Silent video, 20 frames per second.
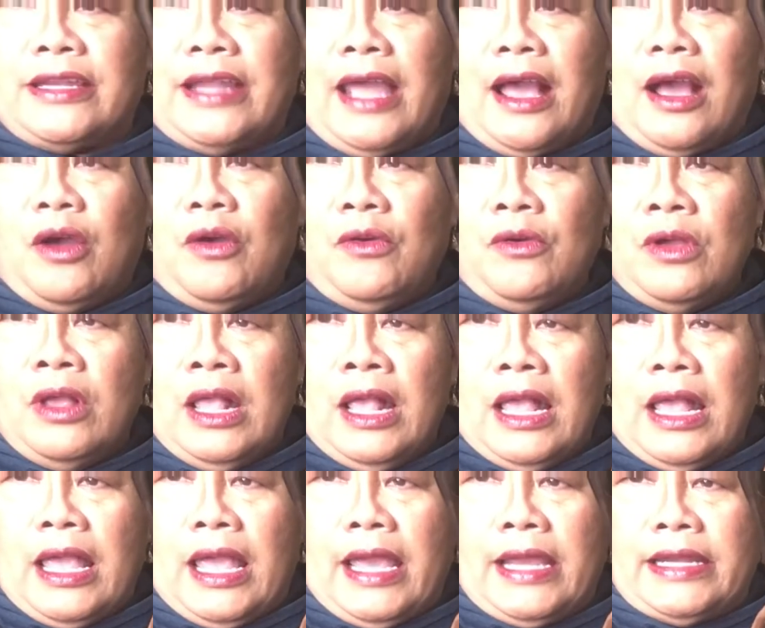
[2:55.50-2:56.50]
now
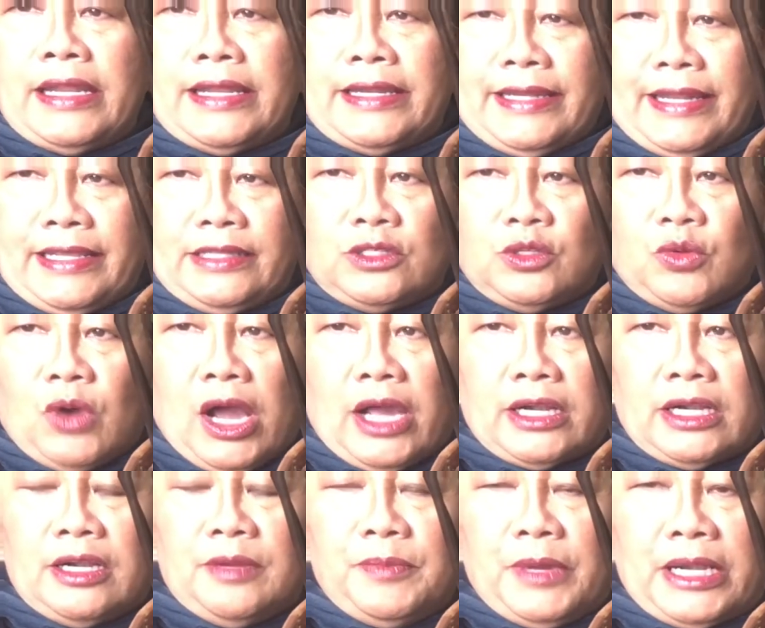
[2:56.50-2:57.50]
and it needs
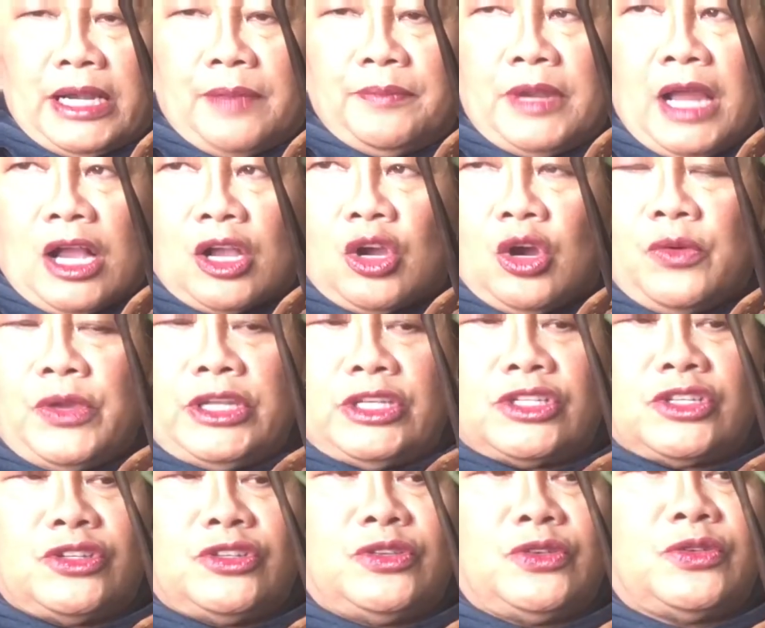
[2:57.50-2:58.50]
water, but I'm not going
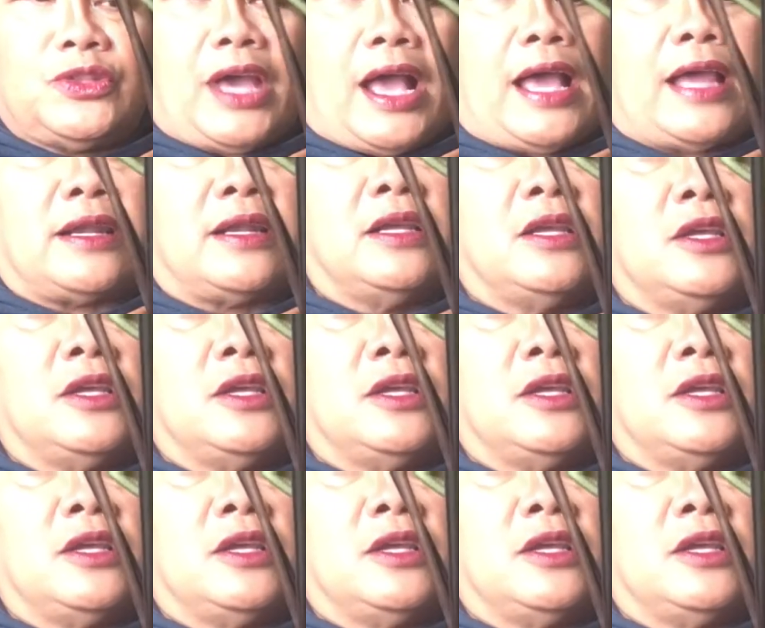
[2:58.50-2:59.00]
to do that.